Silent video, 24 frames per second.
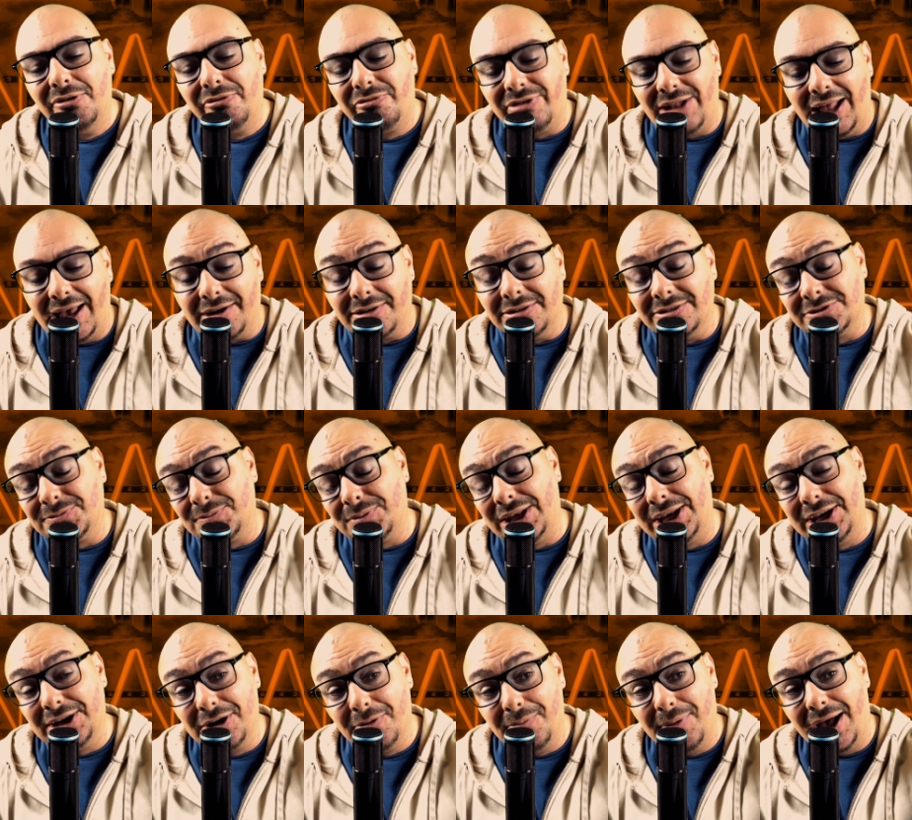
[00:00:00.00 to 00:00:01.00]
Flacco's
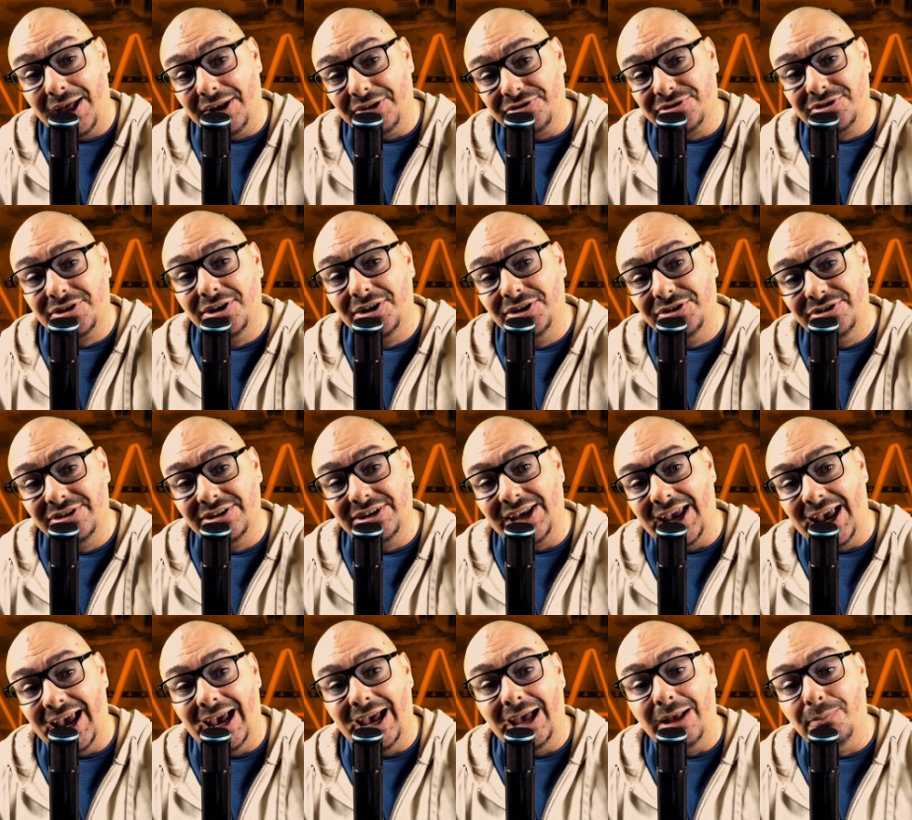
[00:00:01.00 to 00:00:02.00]
playing about as good as he
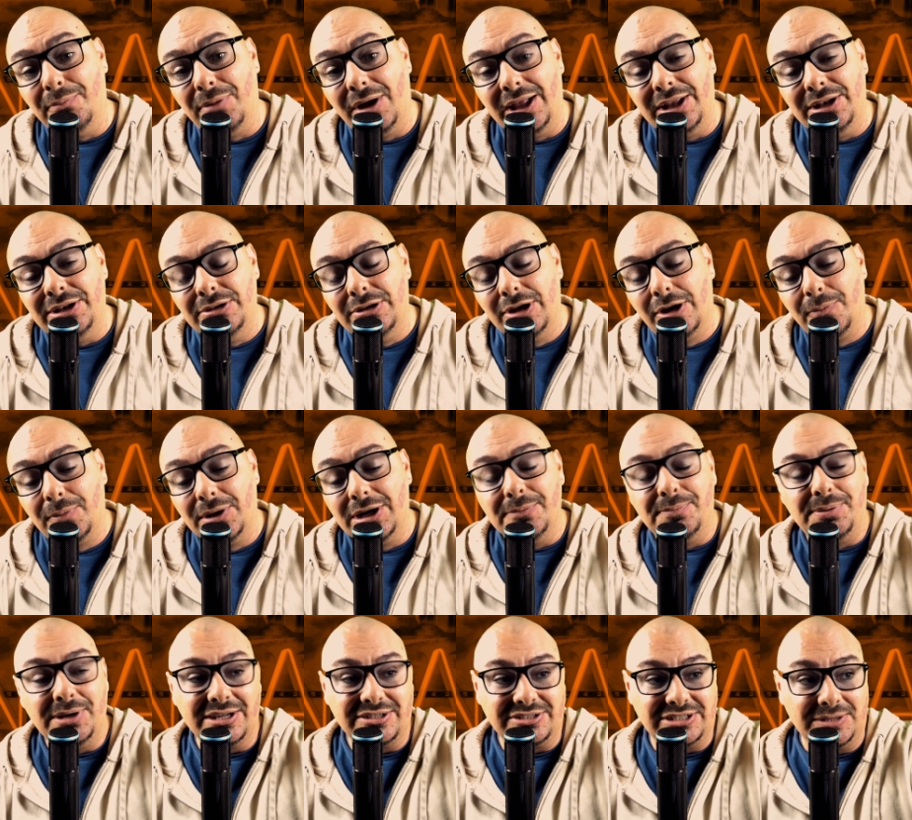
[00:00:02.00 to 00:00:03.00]
can, but nobody
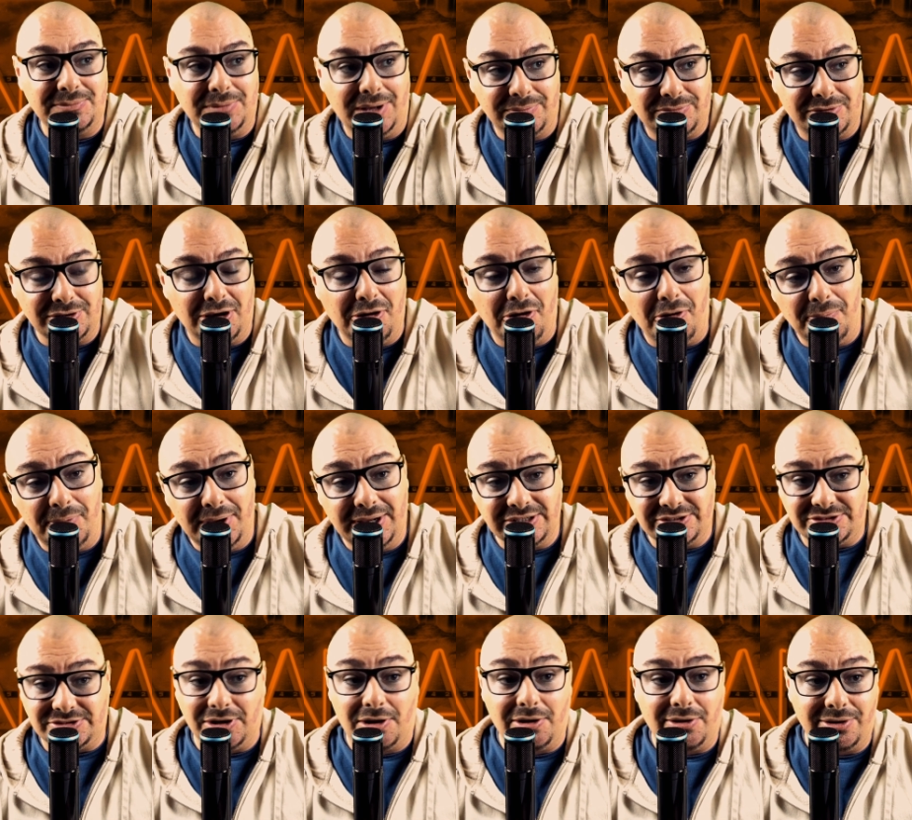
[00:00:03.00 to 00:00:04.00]
picks him up to go and be a
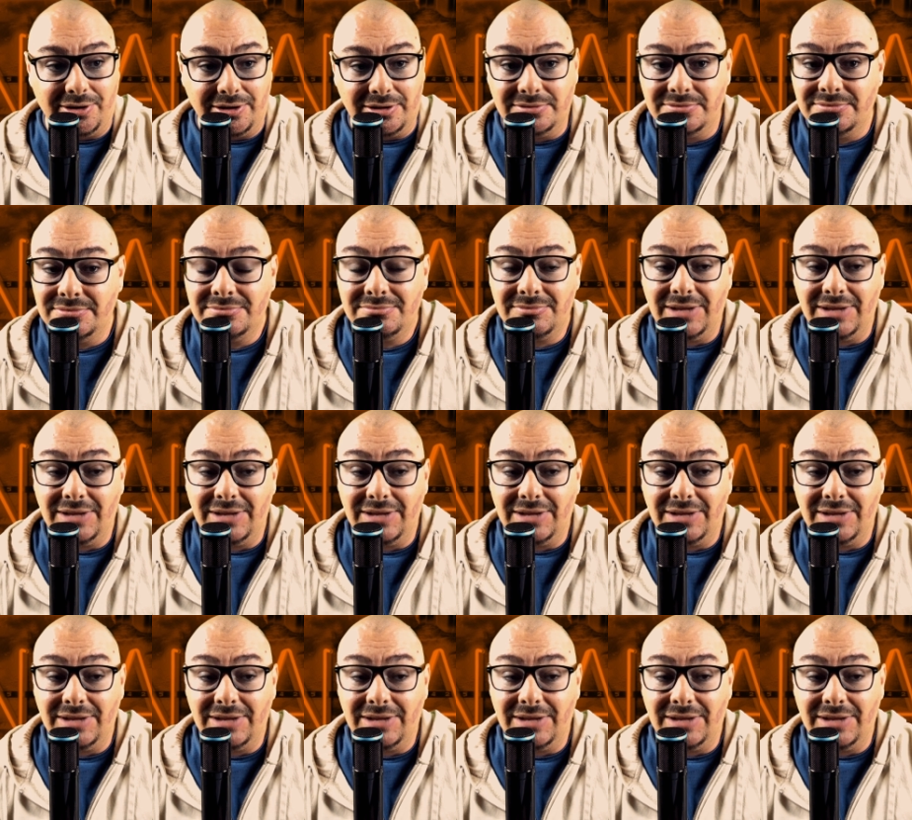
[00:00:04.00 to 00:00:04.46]
starter.